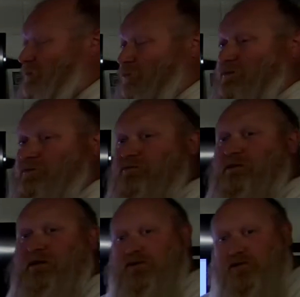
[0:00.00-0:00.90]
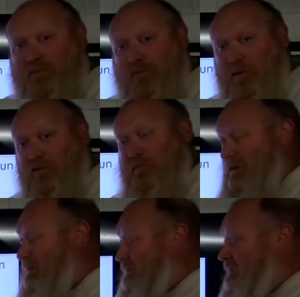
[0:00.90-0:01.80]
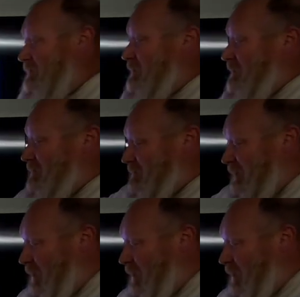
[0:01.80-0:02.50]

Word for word: Once you get your permit, it's